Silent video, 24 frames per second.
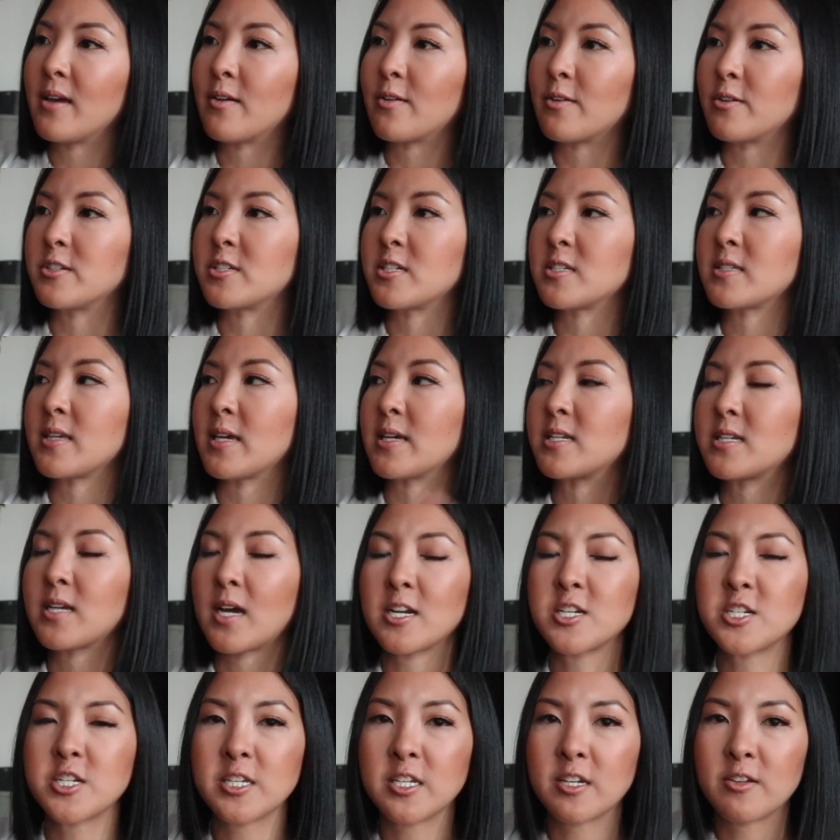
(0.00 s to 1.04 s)
or just like
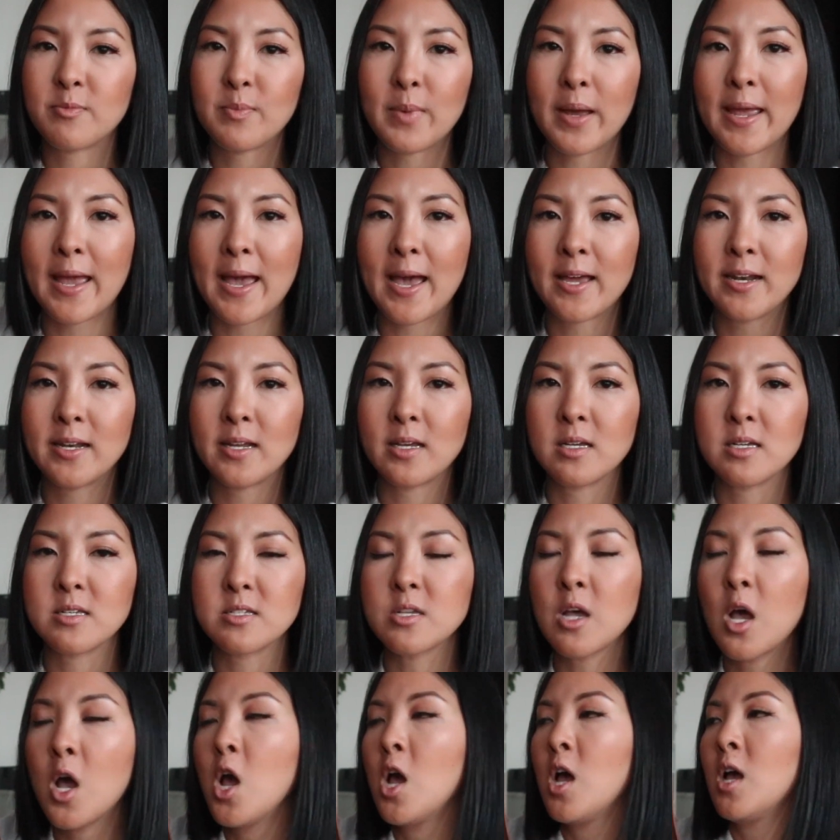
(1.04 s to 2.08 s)
touching it if my hand has
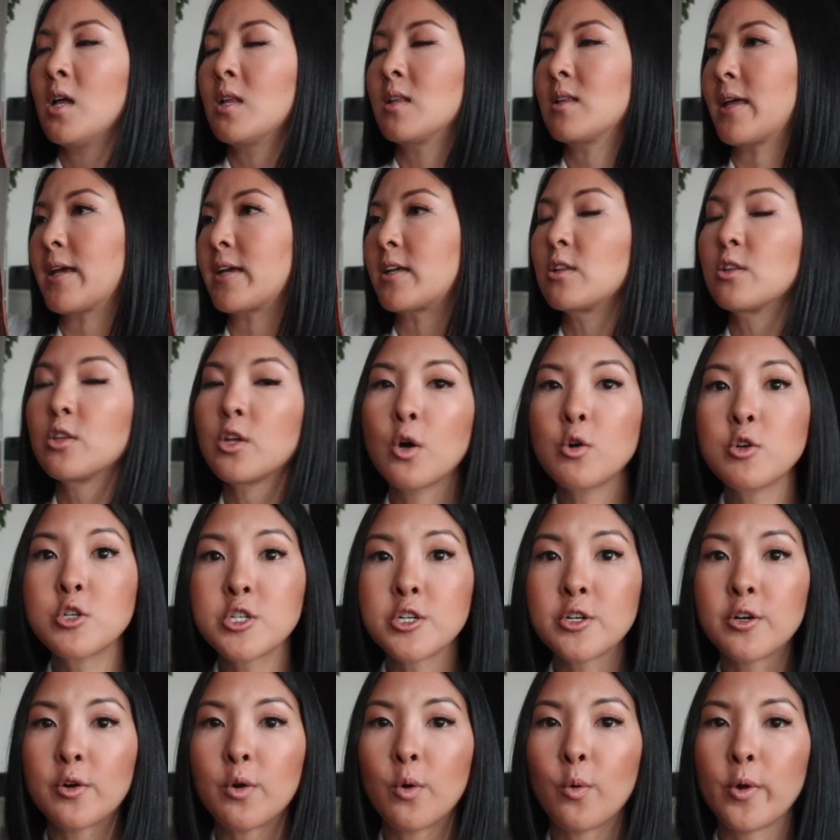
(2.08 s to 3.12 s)
like lotion
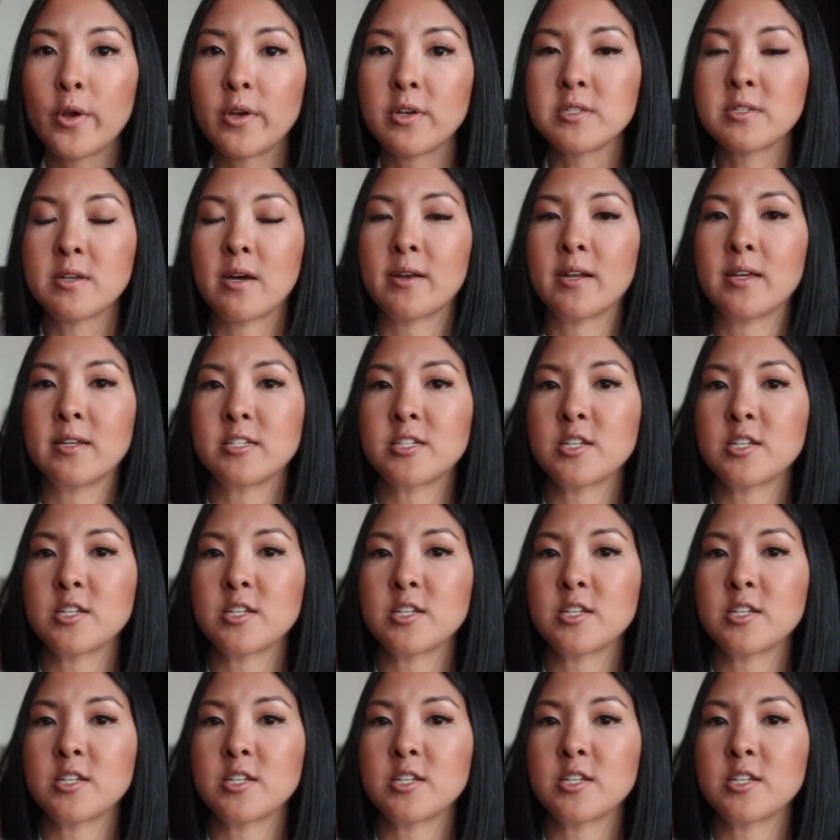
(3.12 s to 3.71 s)
or oils on it.